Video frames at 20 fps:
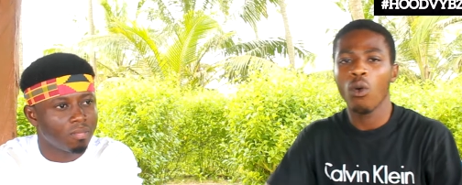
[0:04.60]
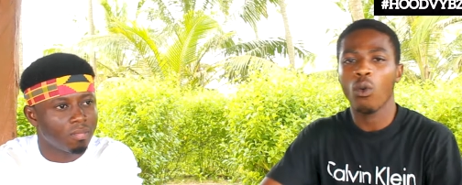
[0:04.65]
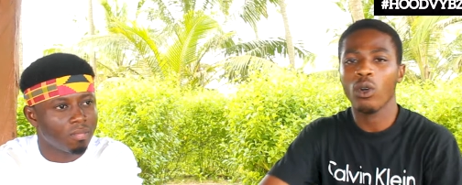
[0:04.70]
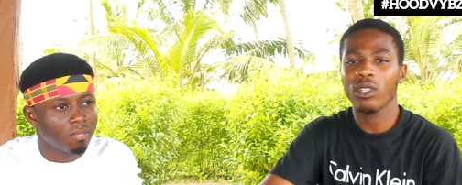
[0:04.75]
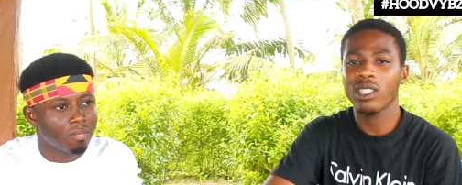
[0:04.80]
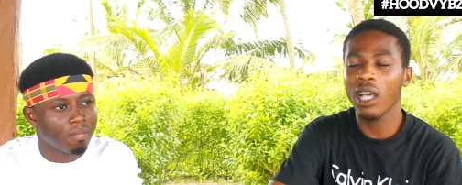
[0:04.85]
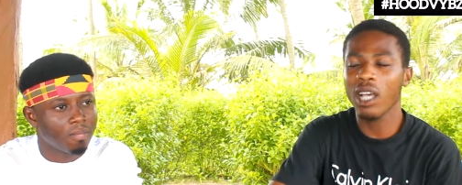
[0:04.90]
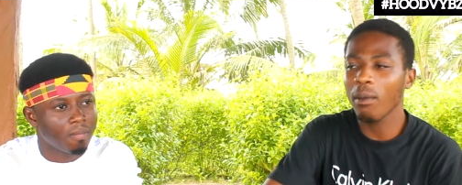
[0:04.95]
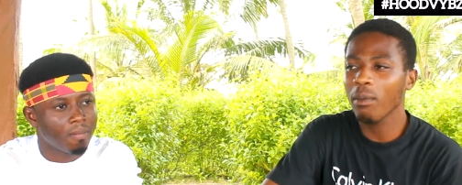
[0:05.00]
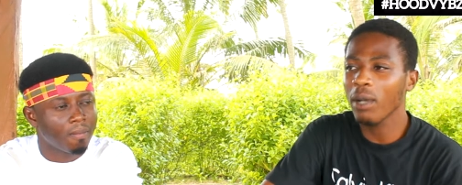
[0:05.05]

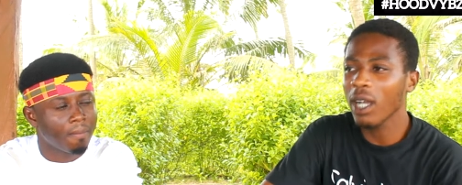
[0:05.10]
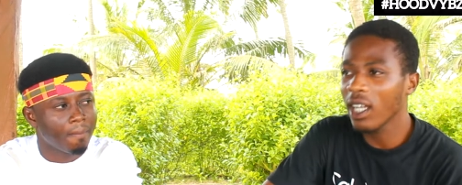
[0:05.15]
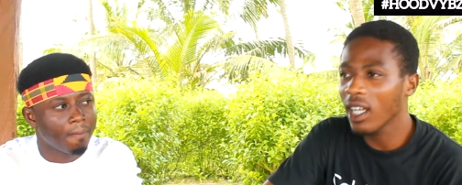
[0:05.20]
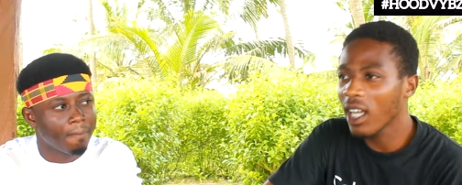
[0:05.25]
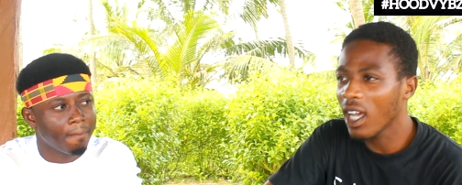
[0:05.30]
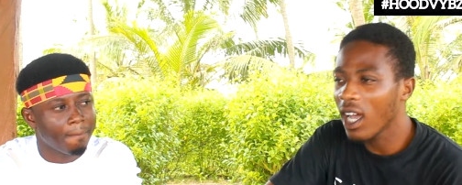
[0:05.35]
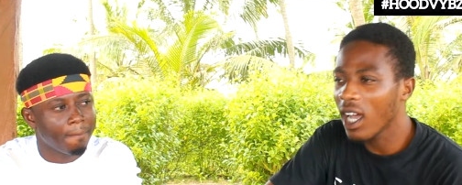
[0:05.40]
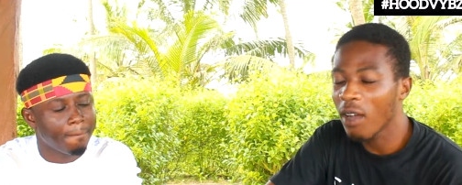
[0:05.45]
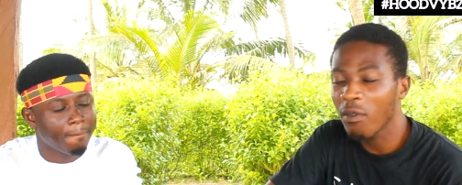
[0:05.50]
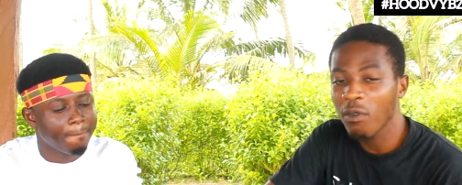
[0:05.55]
Speaker 1: What's up,
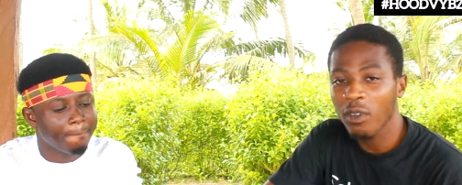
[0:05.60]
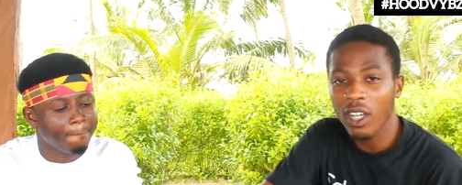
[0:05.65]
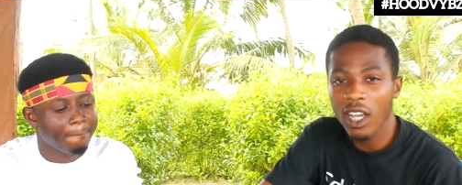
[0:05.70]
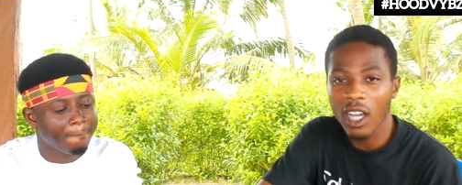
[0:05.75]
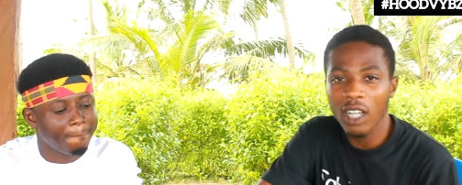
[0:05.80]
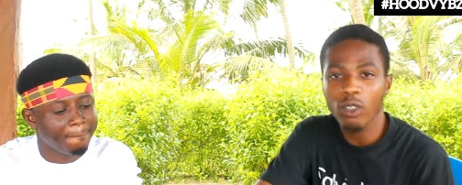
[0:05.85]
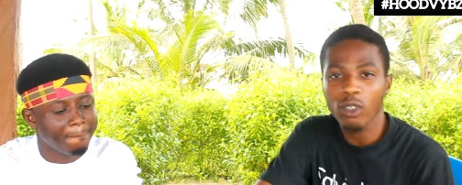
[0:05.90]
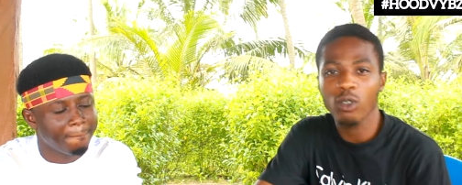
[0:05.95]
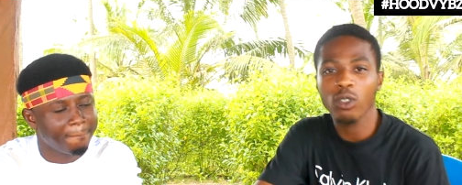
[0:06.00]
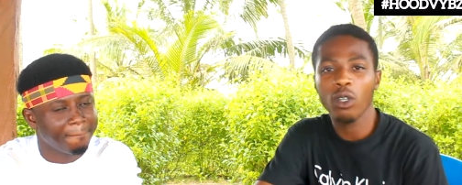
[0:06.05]
Ghana,
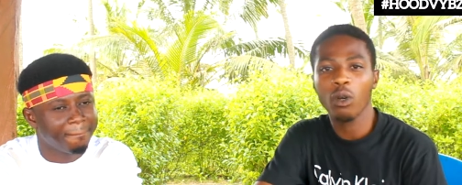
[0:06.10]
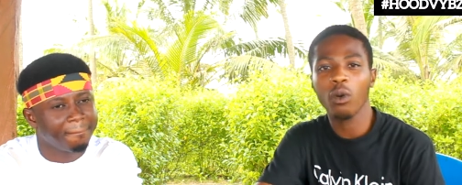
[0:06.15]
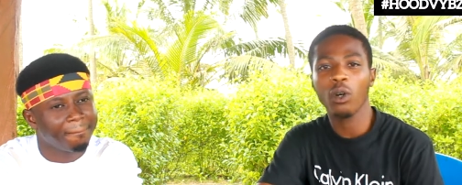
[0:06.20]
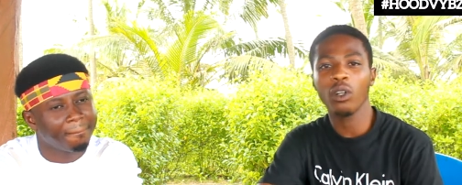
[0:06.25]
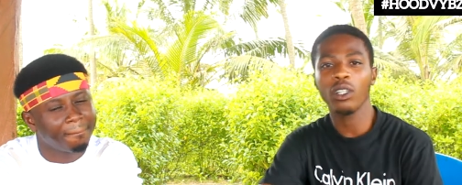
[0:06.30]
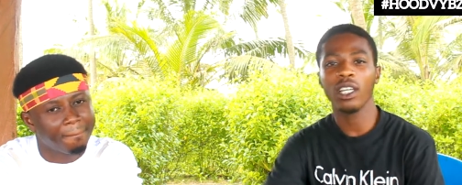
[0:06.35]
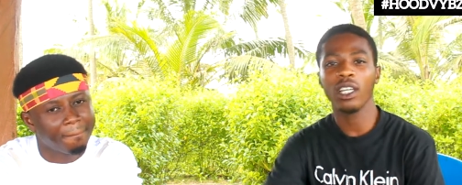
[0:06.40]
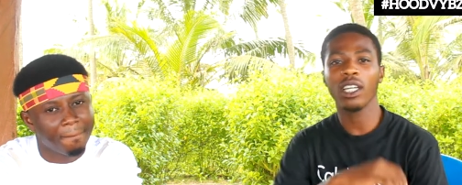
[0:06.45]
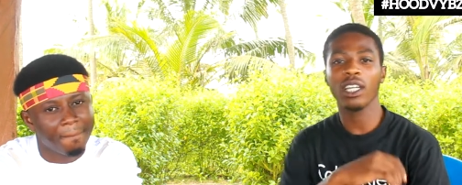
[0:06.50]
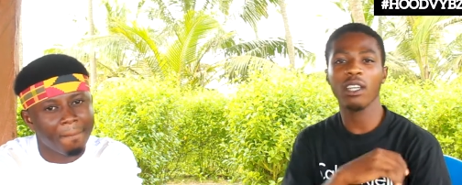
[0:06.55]
Africa to the
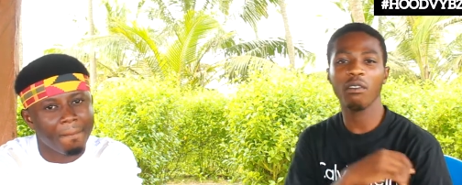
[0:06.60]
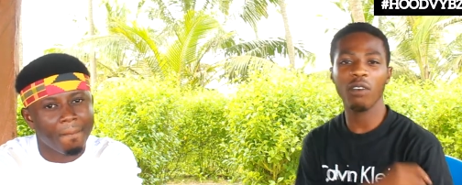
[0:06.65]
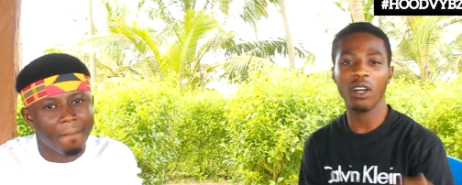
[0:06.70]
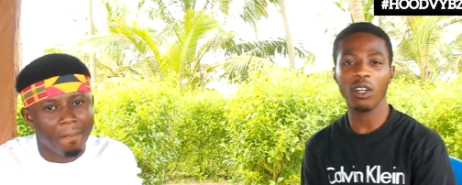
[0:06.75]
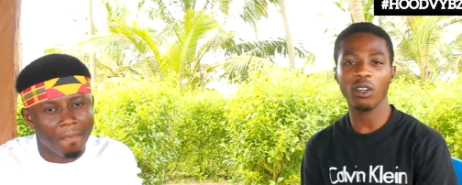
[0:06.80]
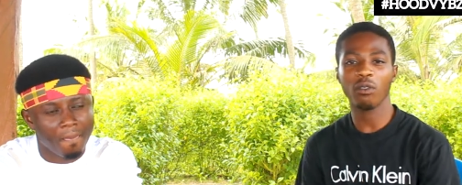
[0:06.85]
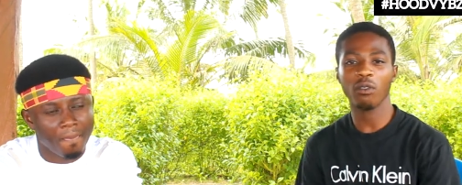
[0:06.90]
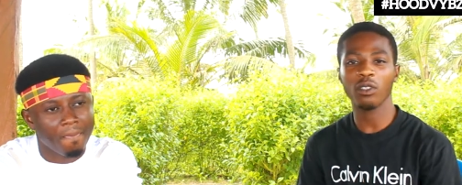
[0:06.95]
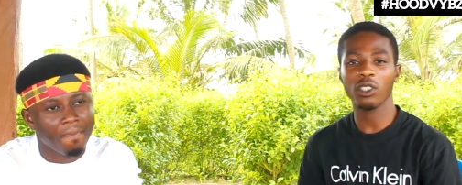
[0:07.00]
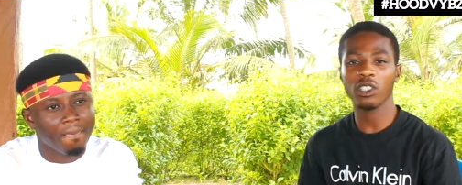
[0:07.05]
world? Thank you
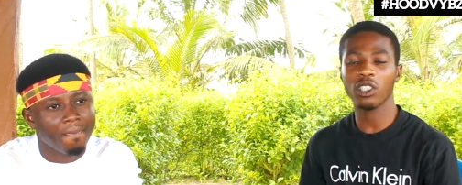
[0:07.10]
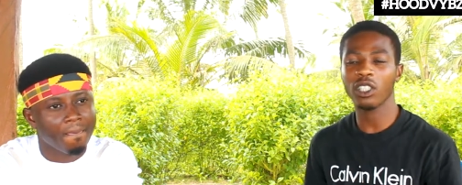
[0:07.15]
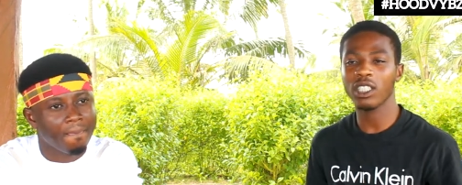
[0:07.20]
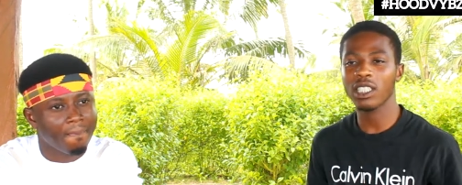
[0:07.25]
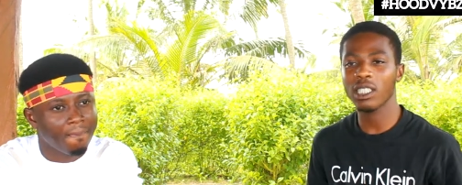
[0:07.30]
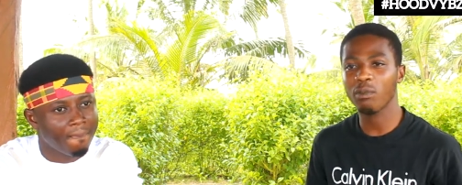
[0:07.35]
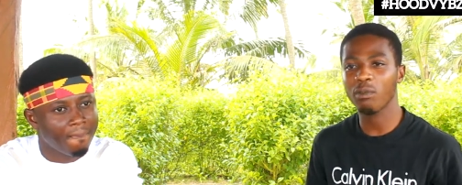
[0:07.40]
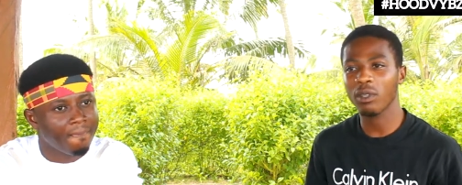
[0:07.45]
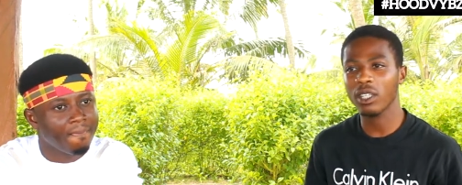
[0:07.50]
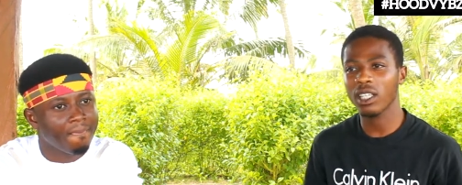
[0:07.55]
Van official
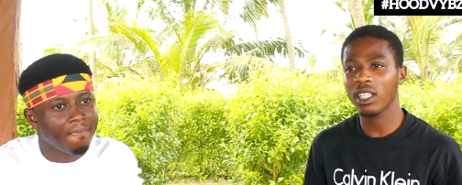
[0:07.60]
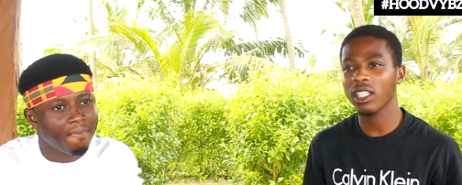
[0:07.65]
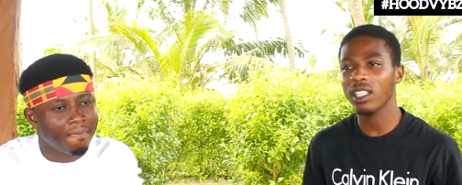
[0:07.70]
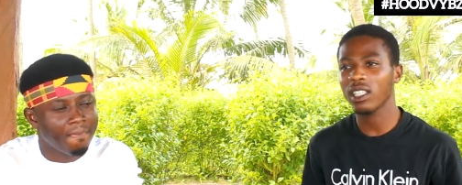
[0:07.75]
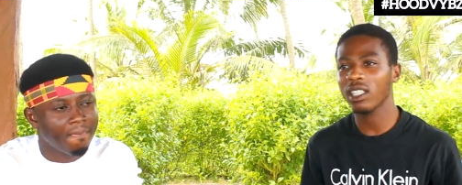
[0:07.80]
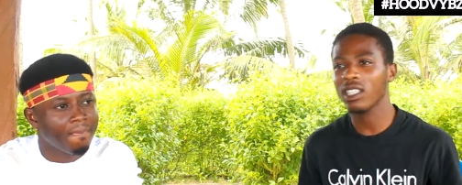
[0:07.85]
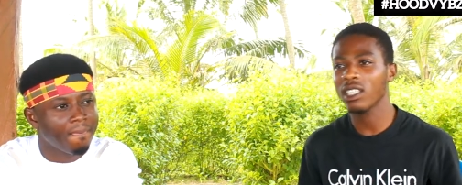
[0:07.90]
speaking.